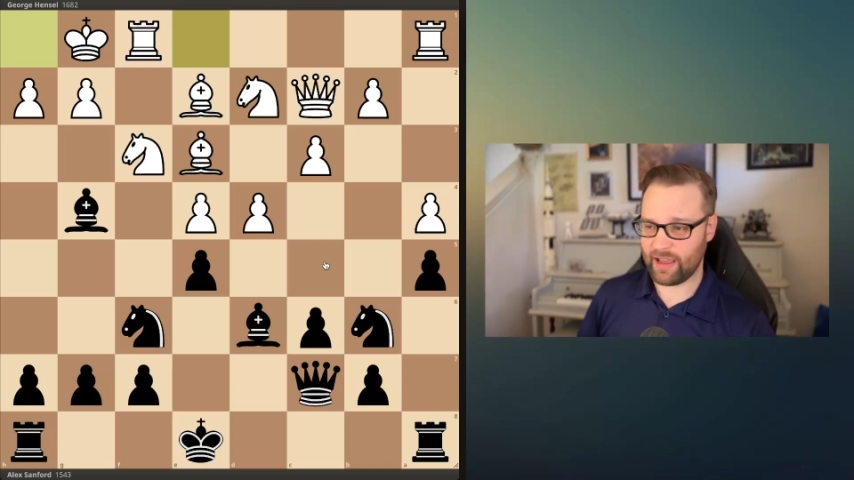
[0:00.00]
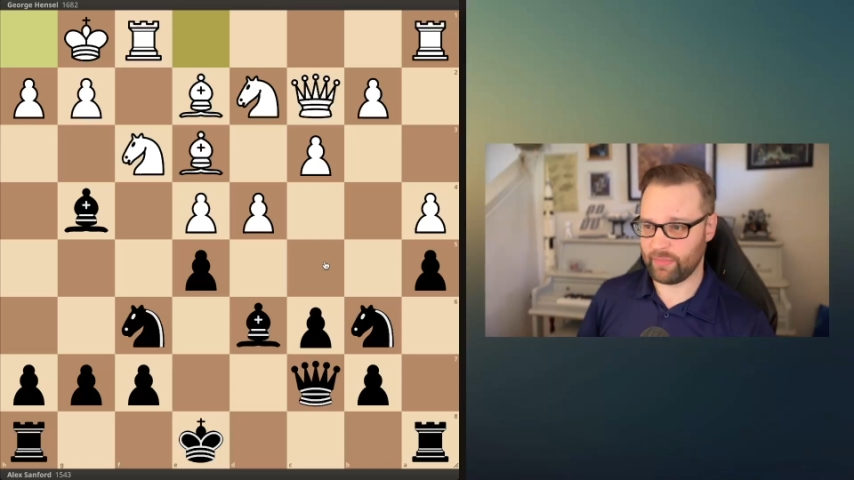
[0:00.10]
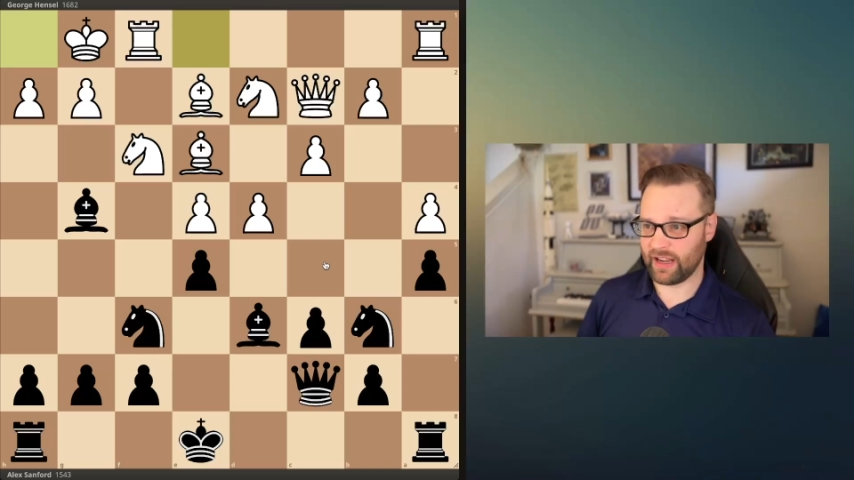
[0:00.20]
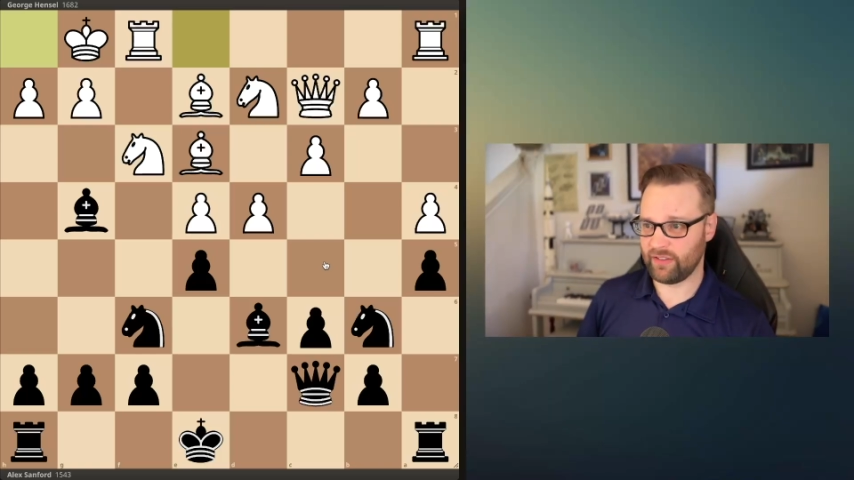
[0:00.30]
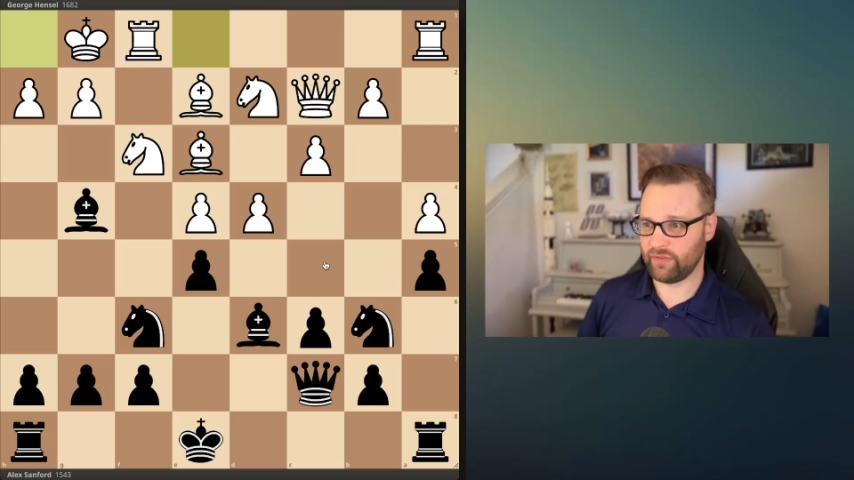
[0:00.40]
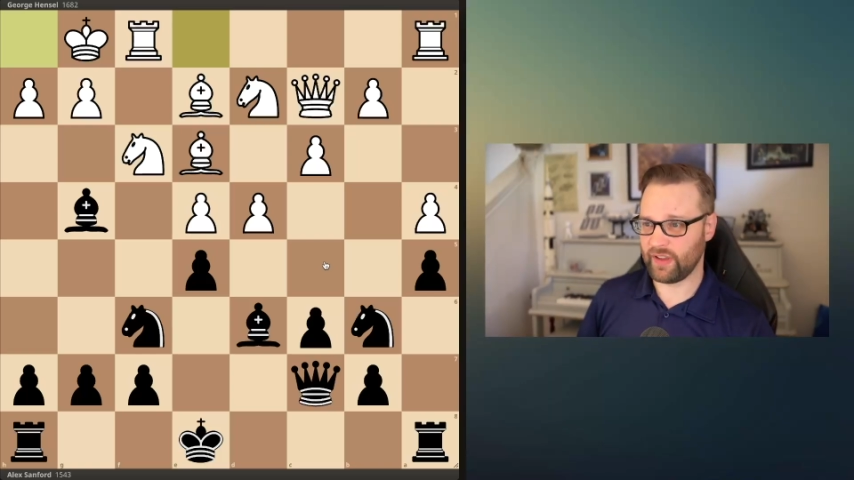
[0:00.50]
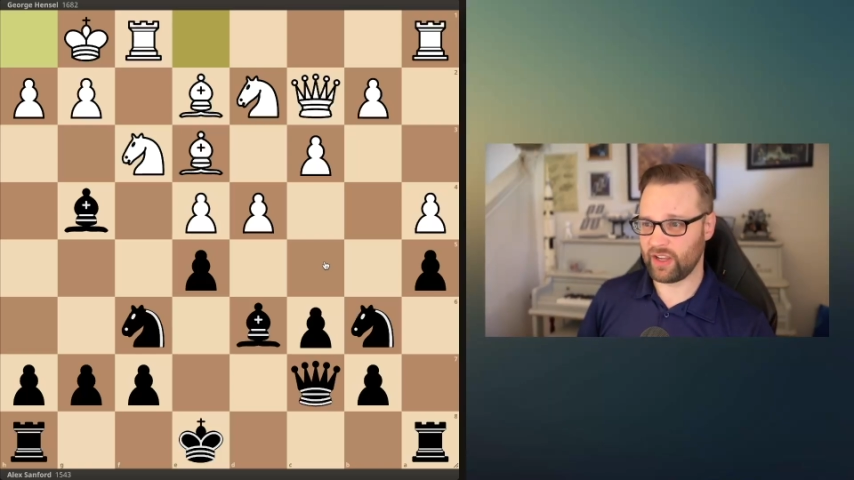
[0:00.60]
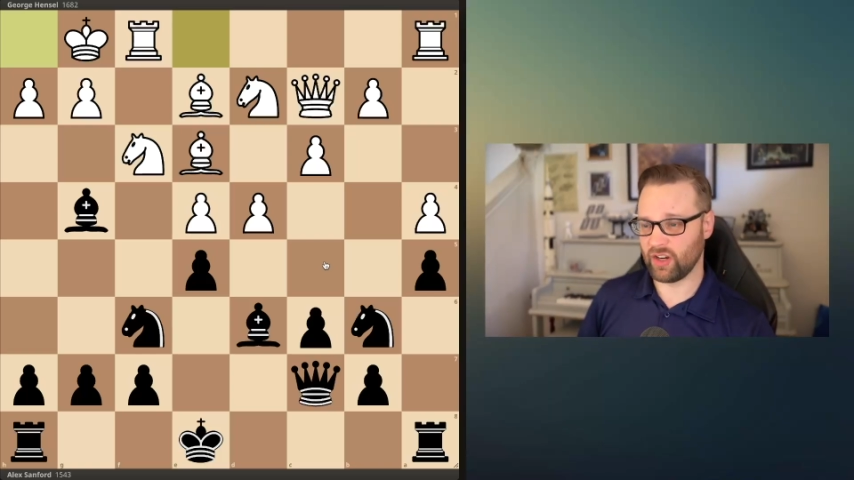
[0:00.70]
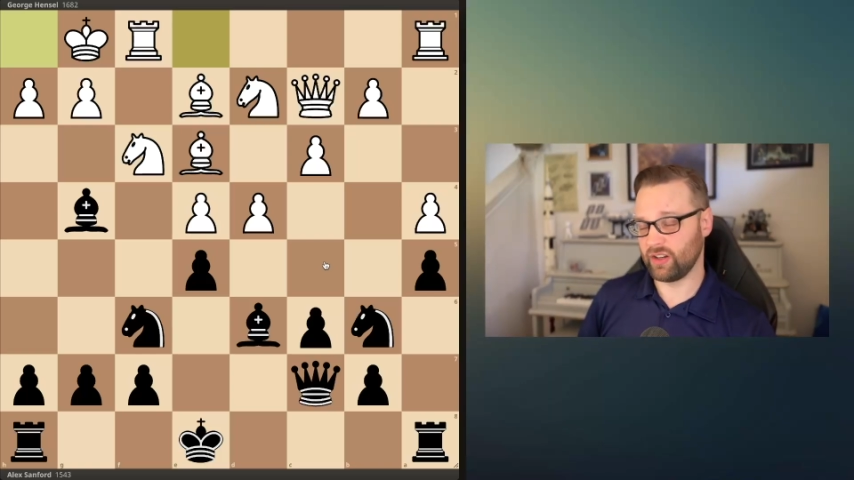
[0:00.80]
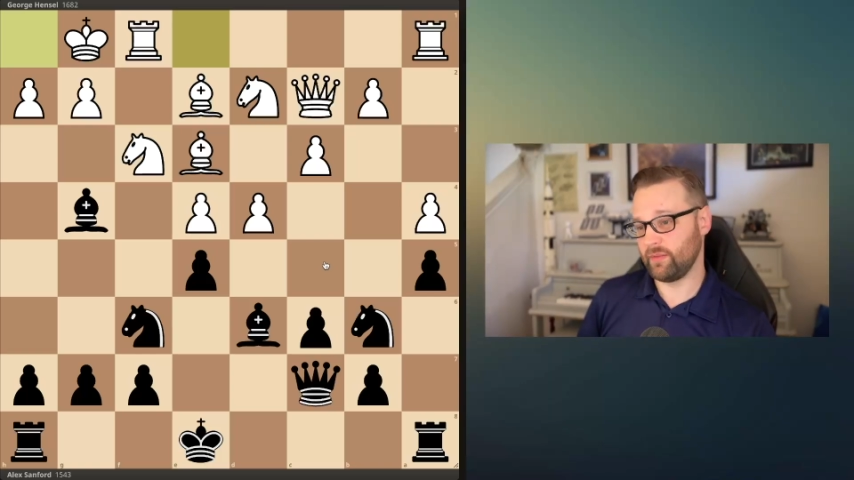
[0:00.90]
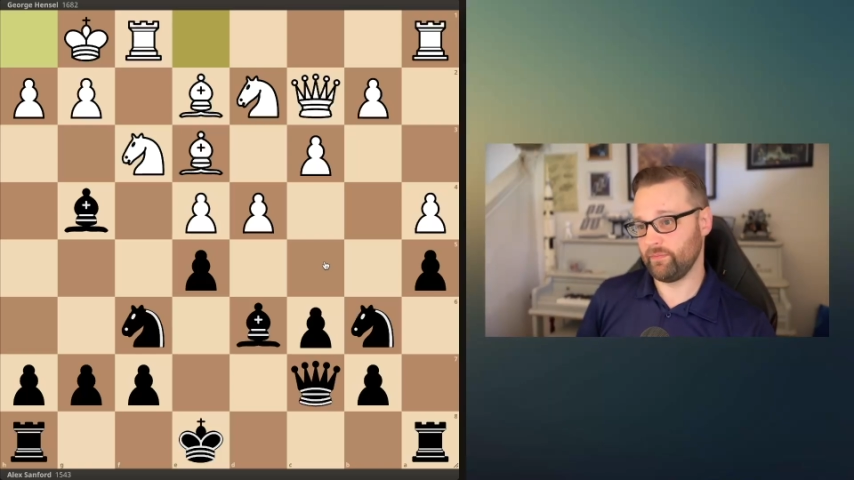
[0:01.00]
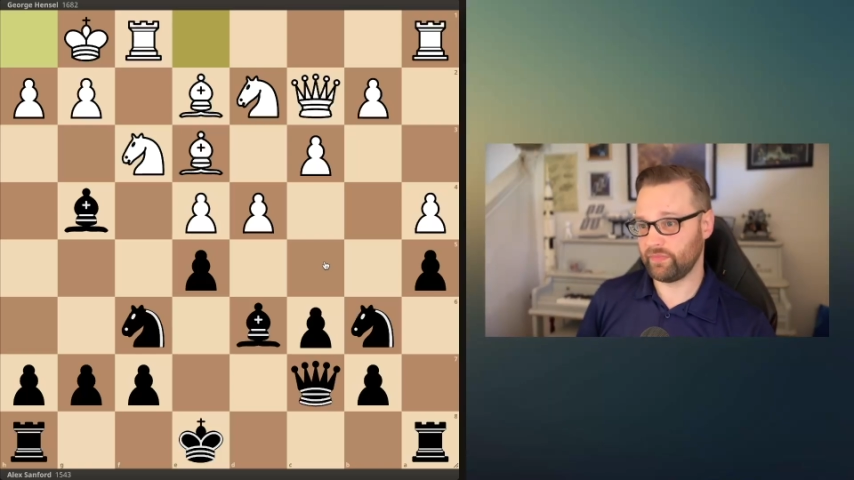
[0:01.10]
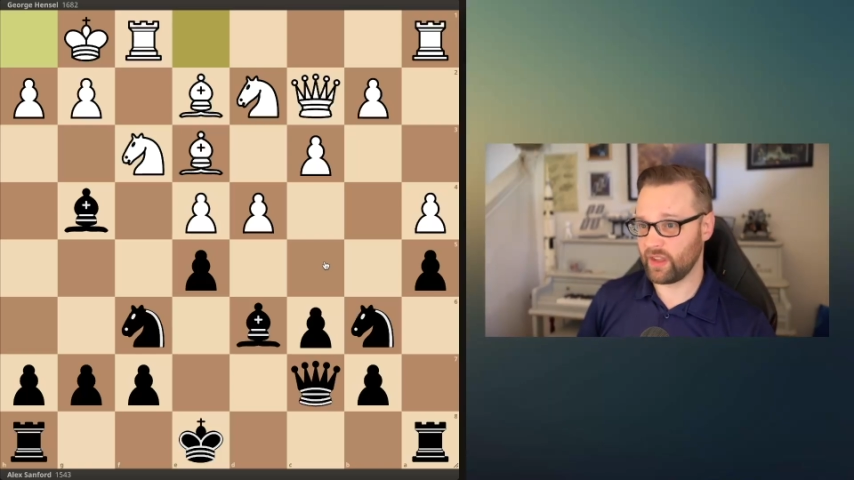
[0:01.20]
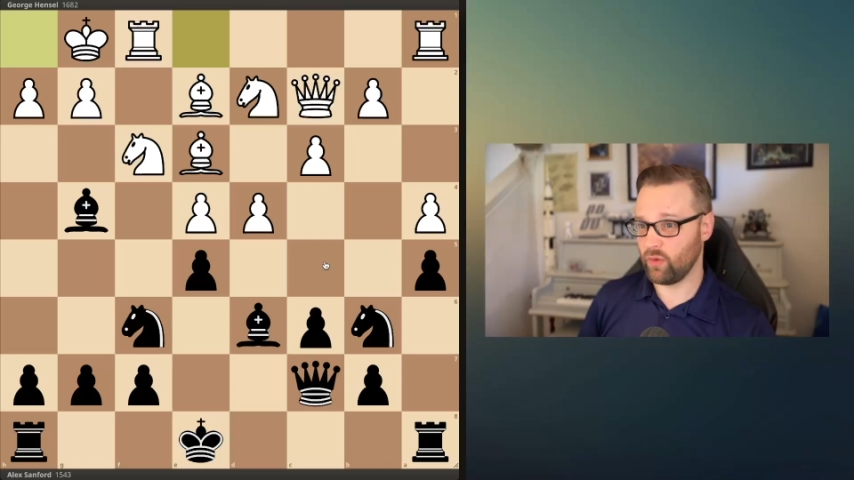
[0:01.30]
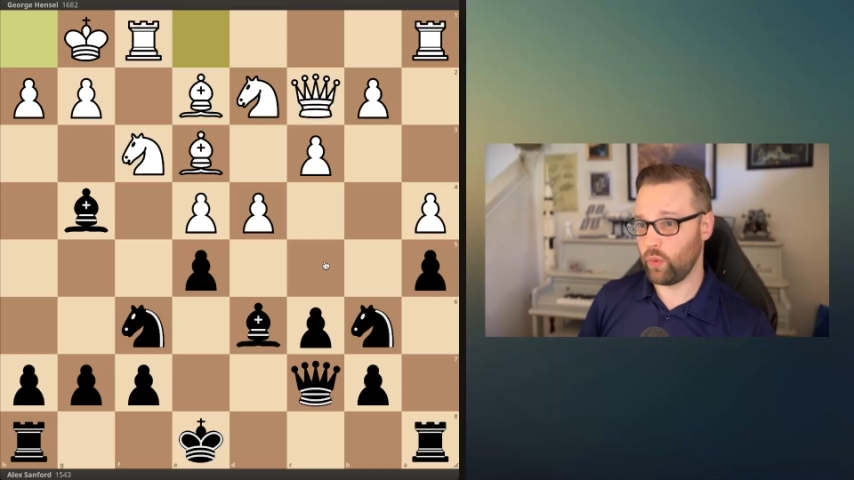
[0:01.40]
but I figured
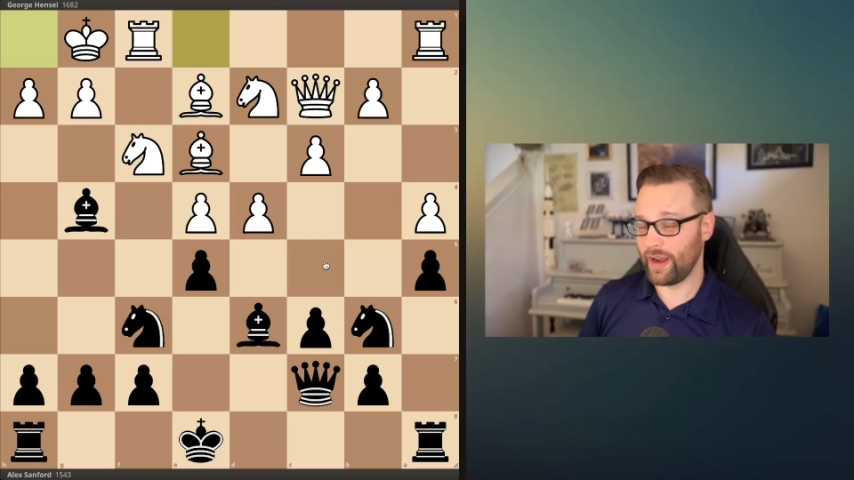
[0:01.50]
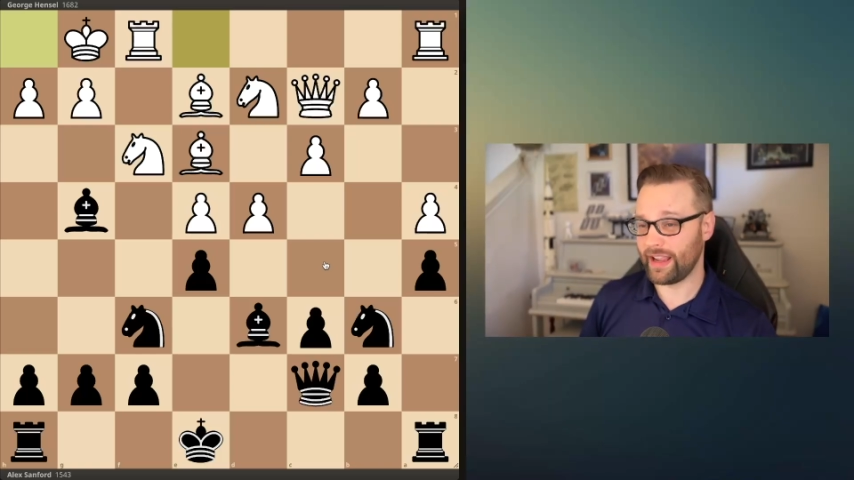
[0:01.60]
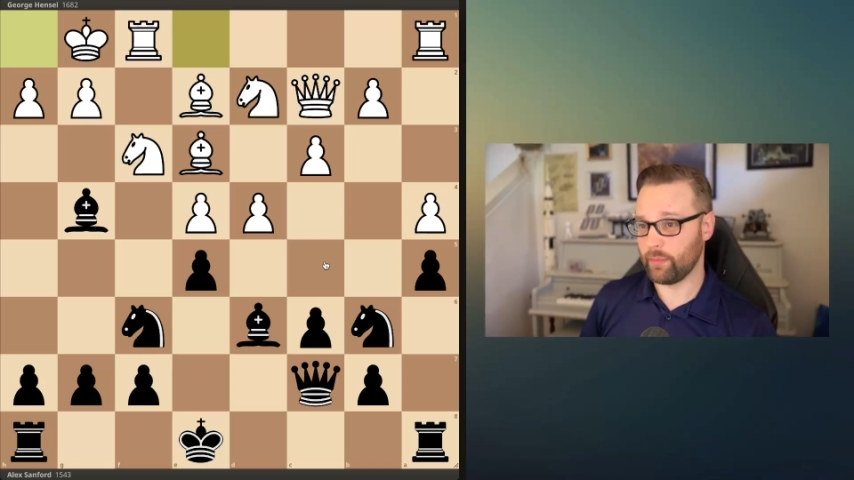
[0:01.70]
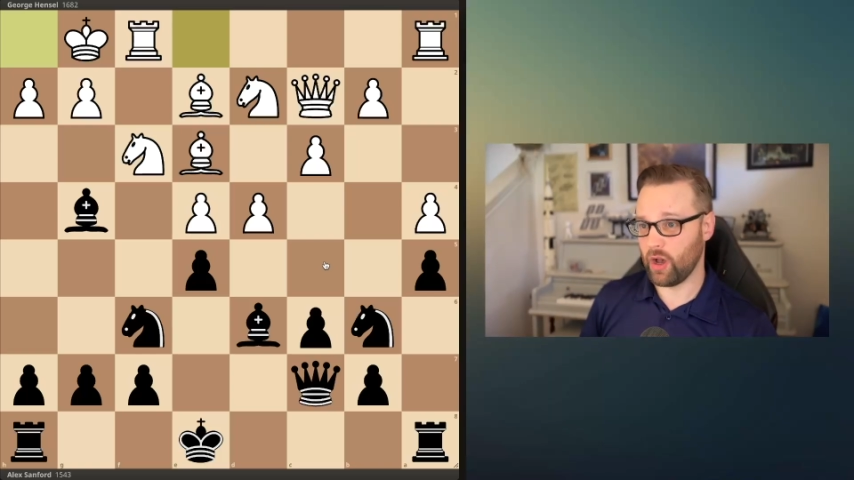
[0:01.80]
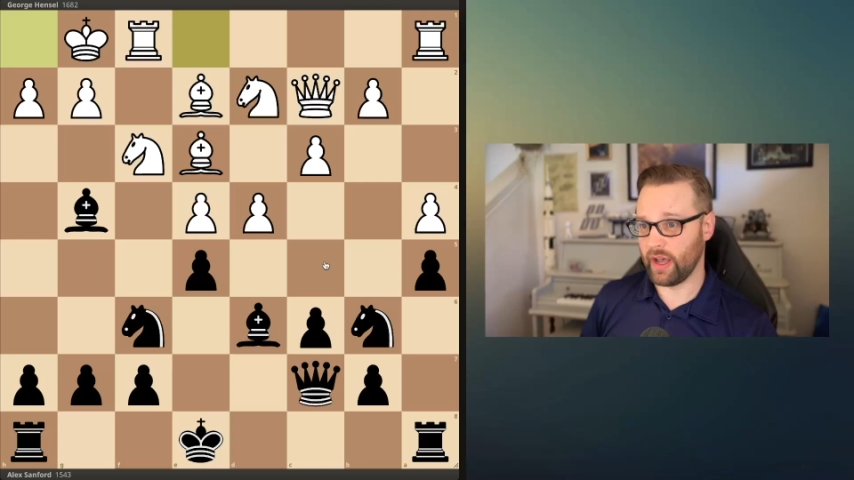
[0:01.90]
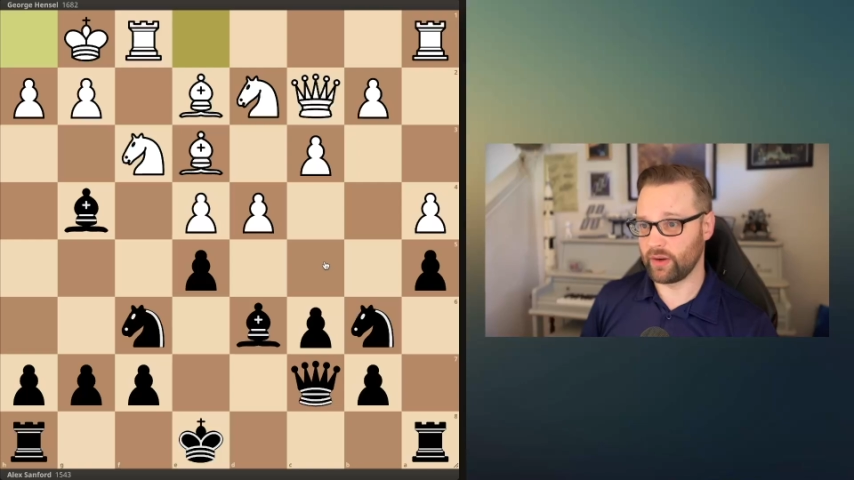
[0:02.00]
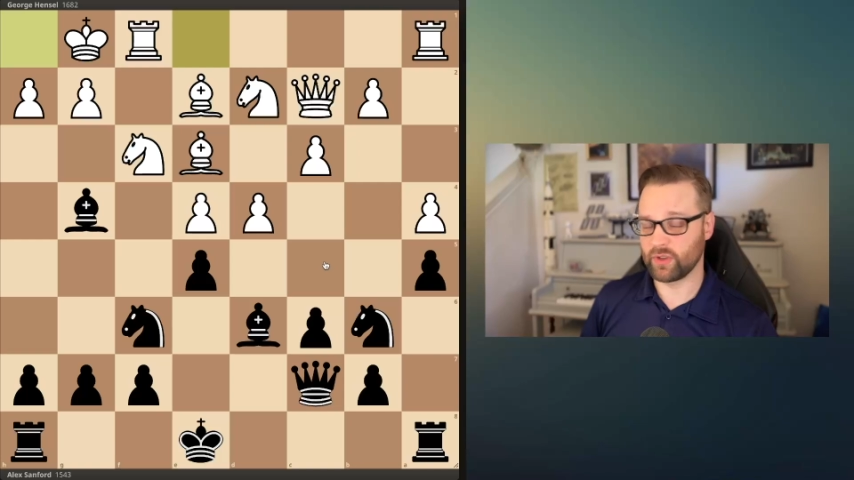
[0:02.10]
winning a pawn was